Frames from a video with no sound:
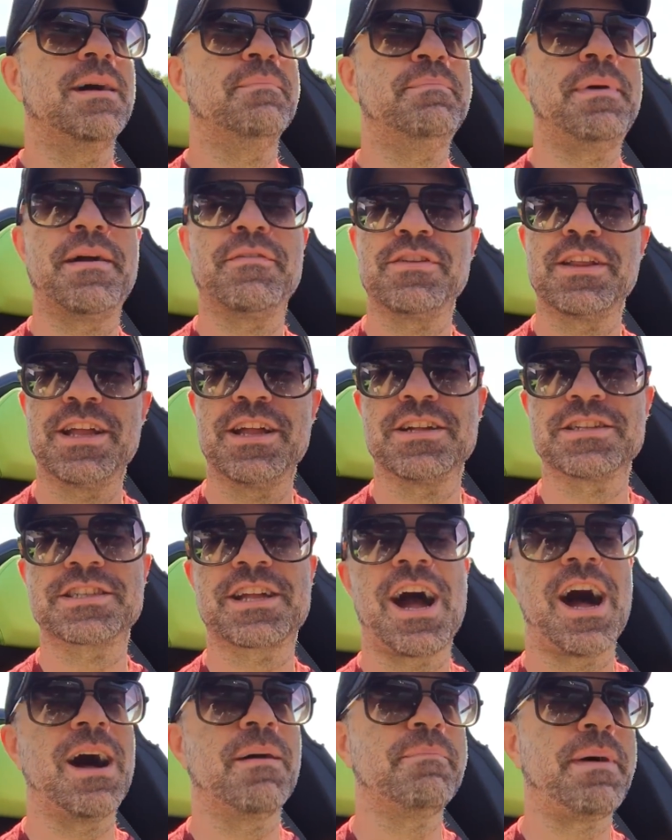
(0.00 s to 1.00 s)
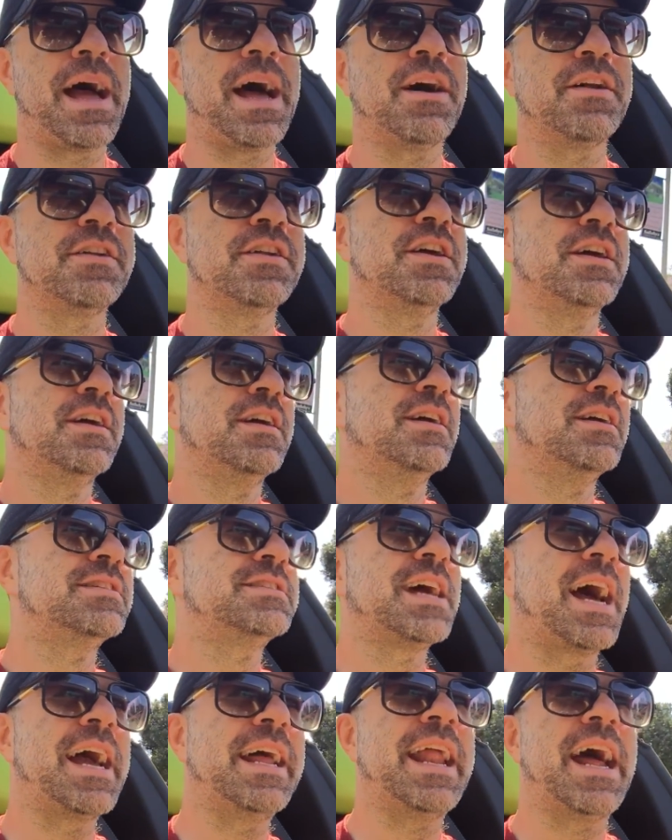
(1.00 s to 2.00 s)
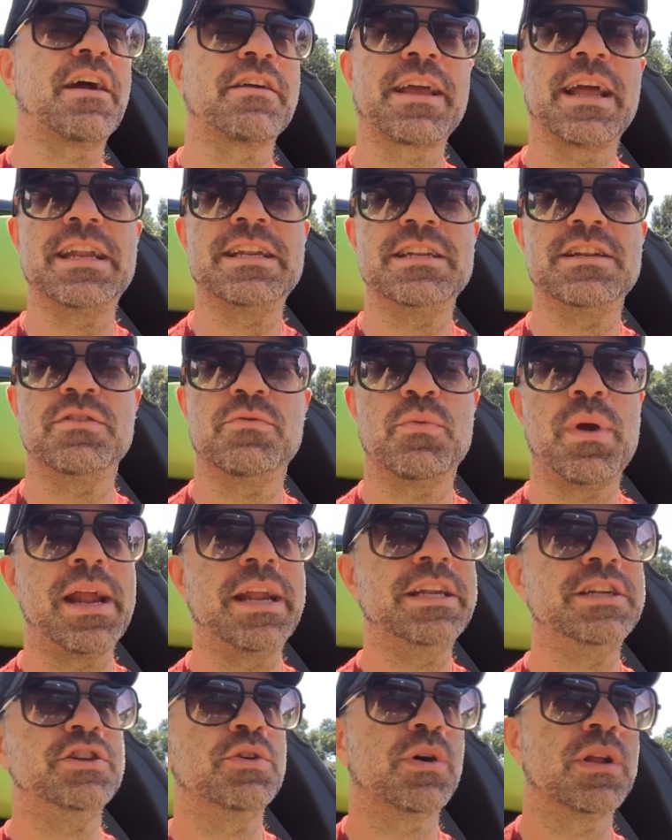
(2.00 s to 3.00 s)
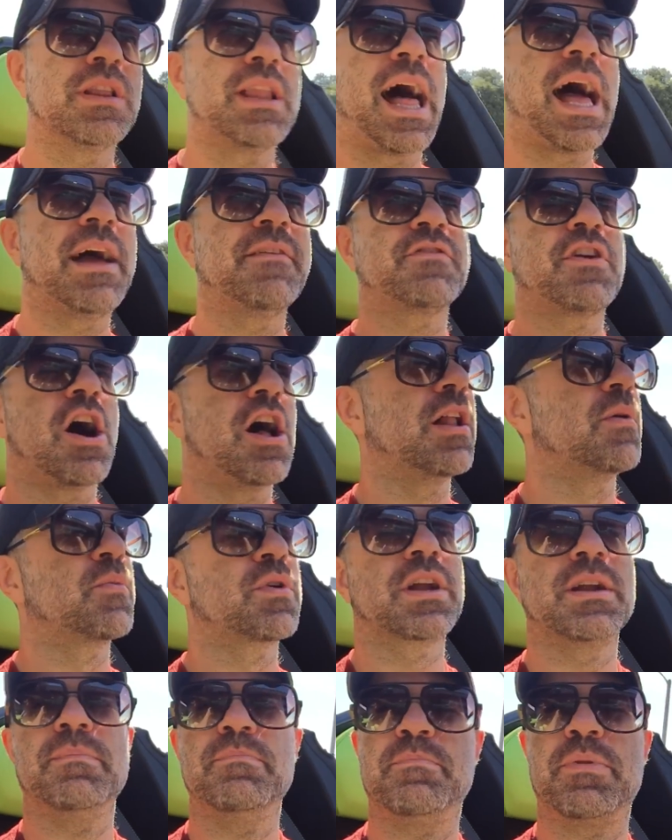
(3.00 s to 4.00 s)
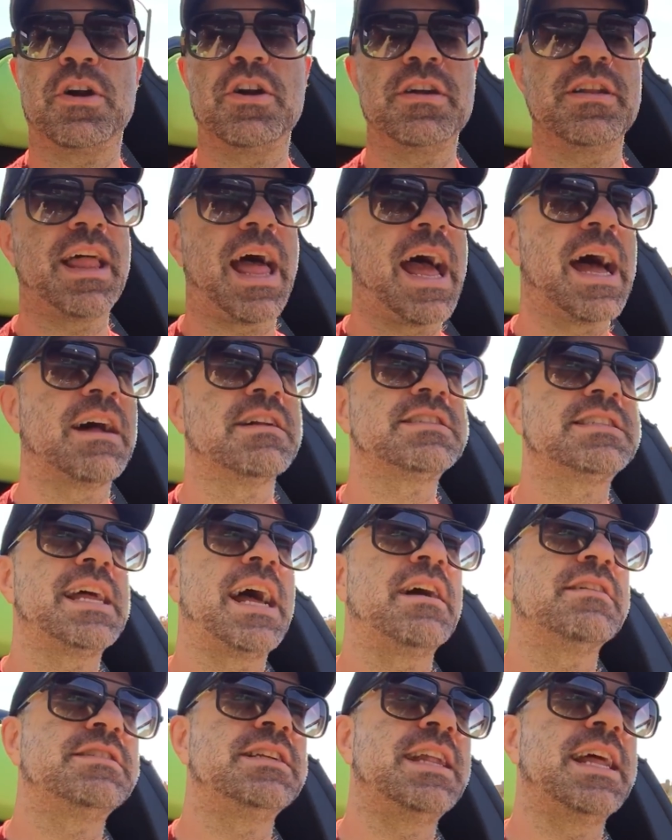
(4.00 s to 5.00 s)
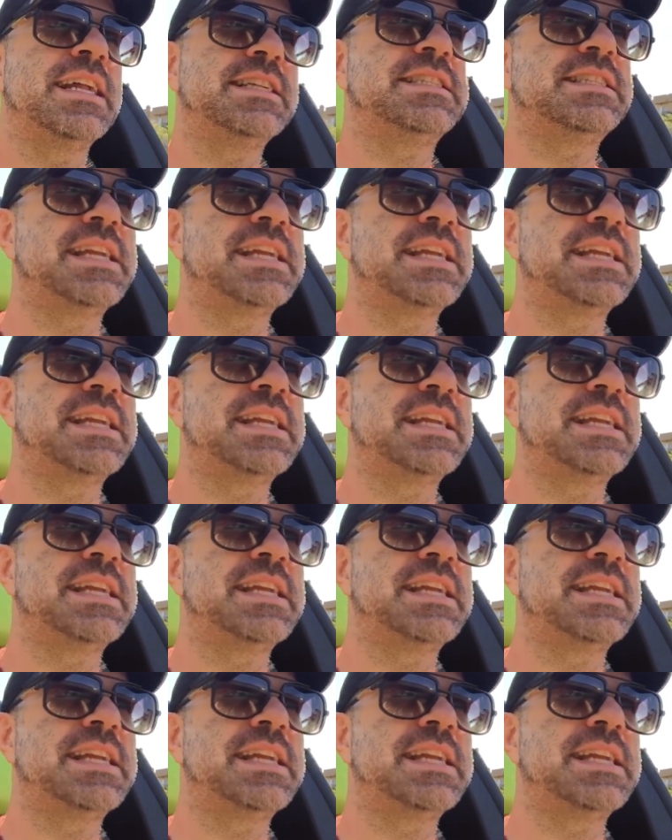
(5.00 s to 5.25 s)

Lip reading: Beverly Hills compound. Tai and I are getting ready to do a live call, and we're going to burn the house down. Today's